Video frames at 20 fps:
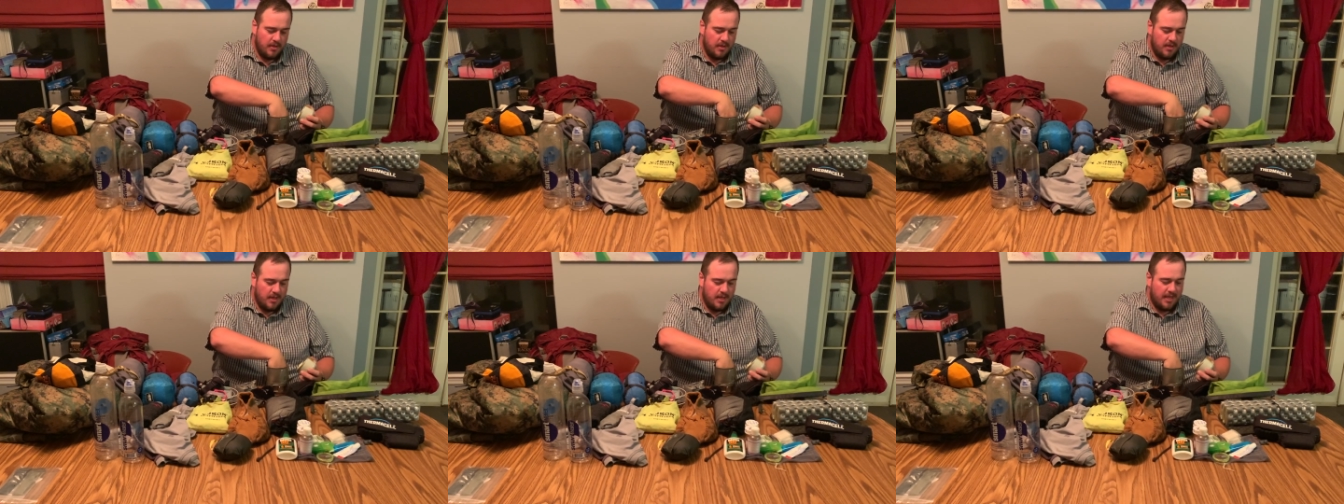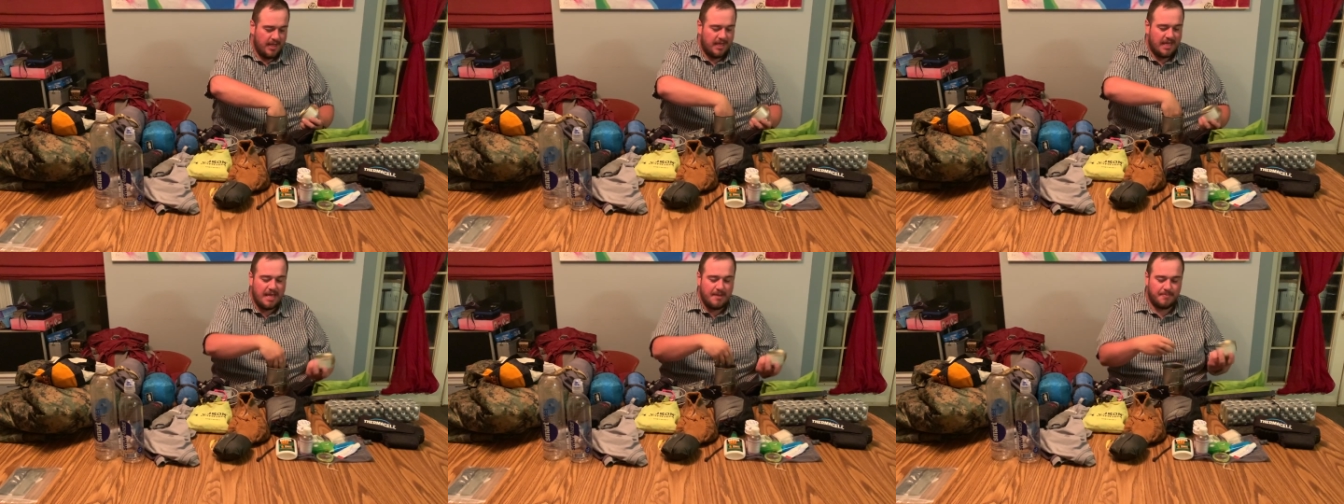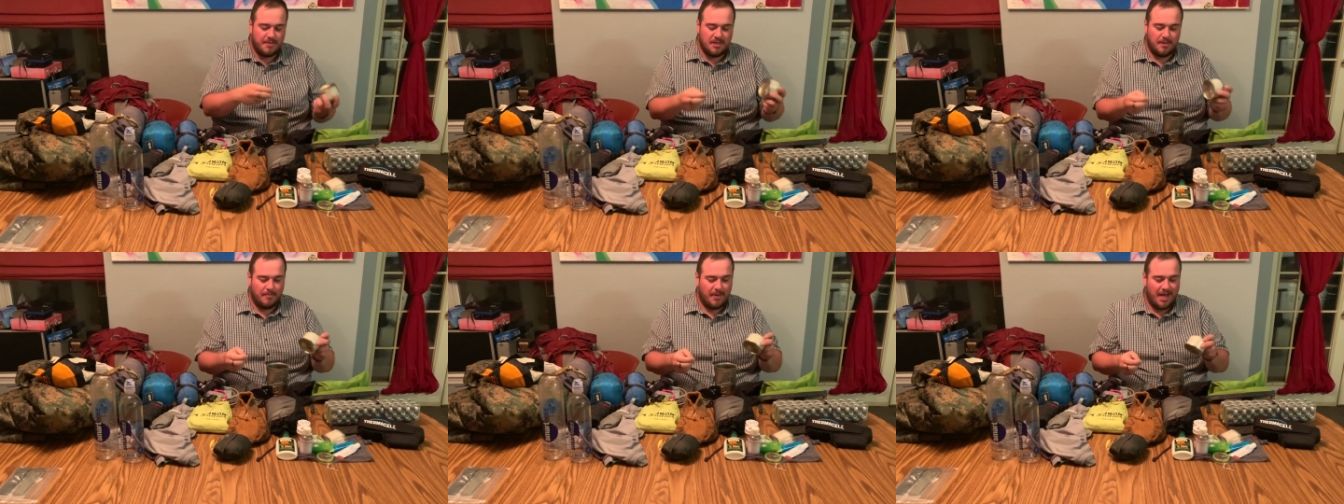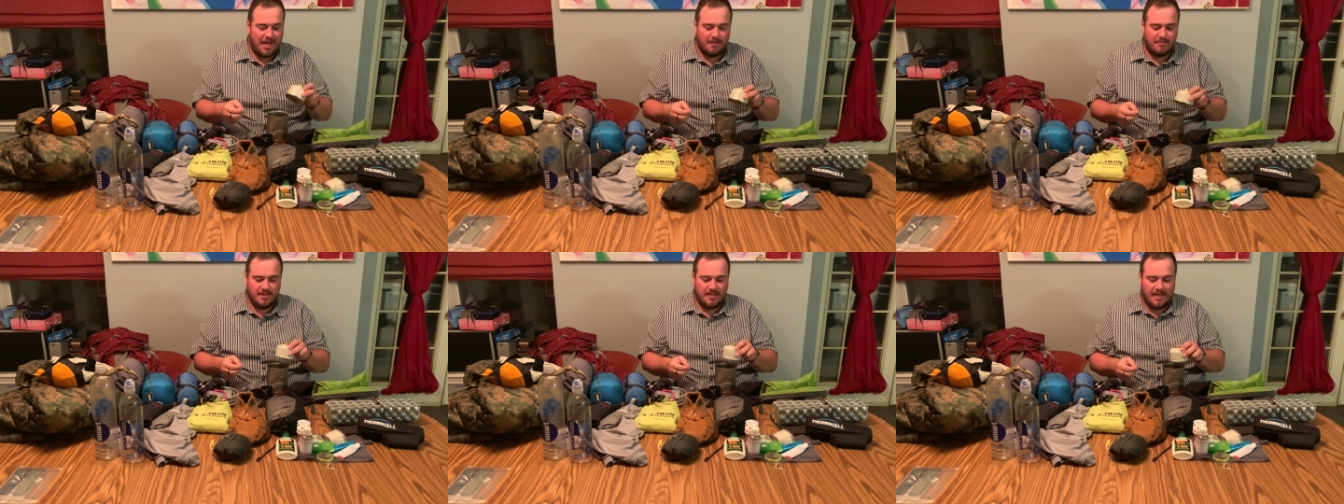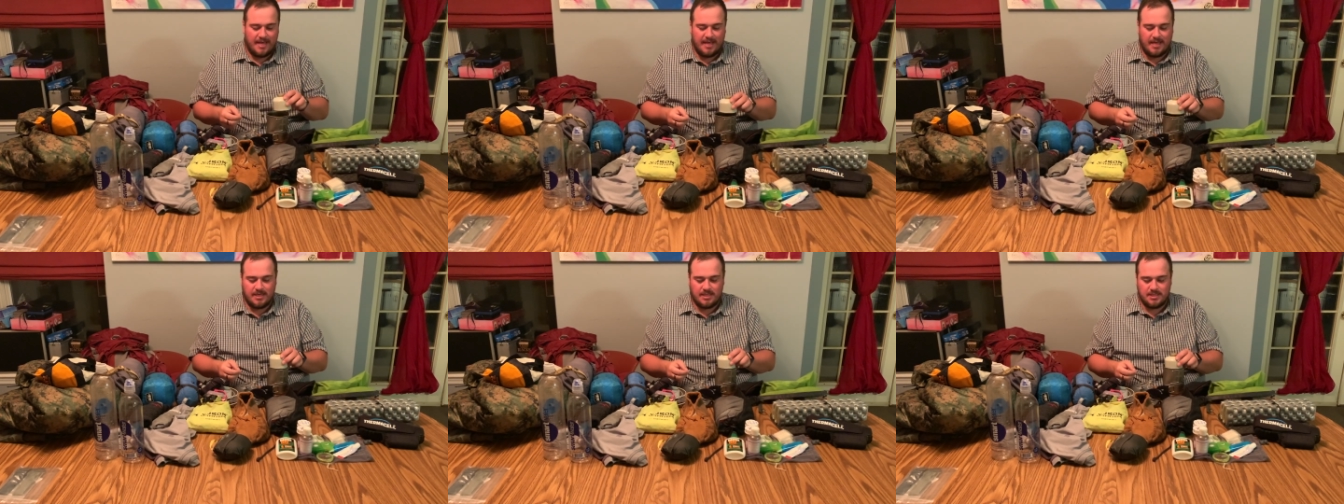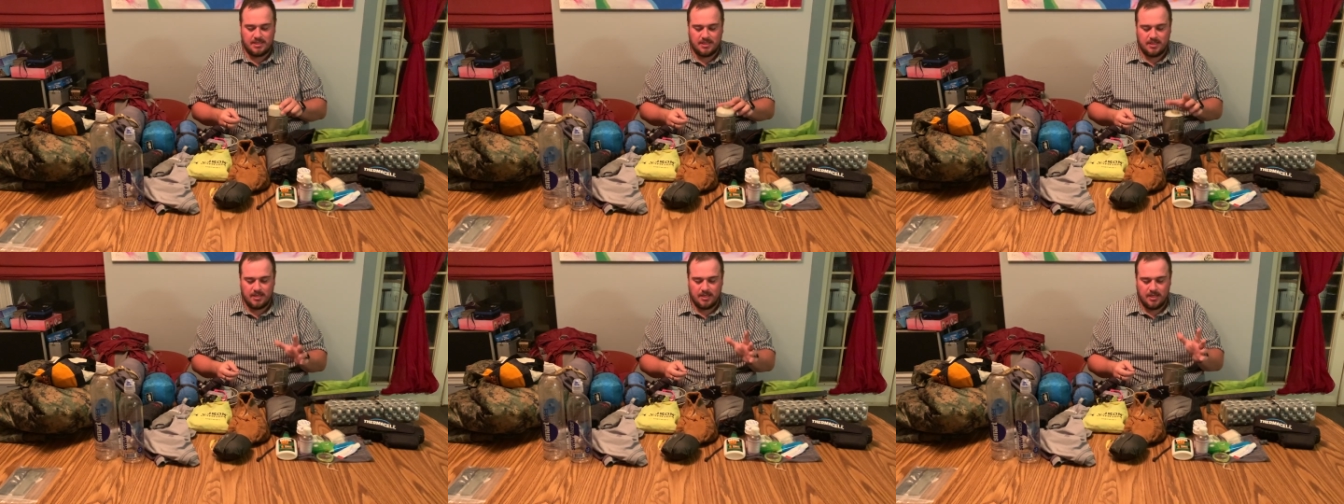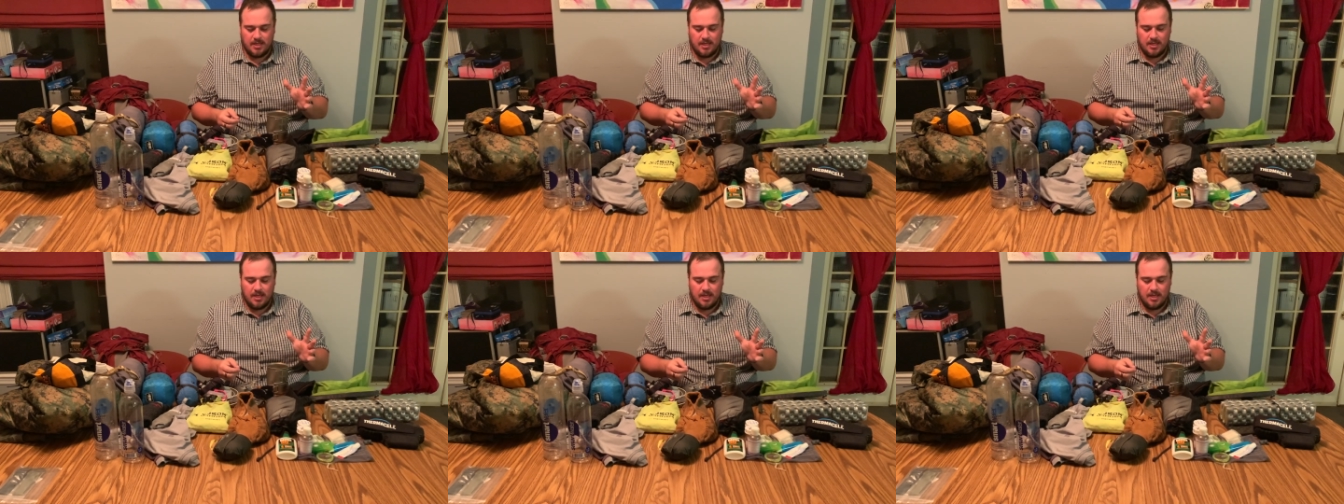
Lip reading: and I keep in the bottom of that.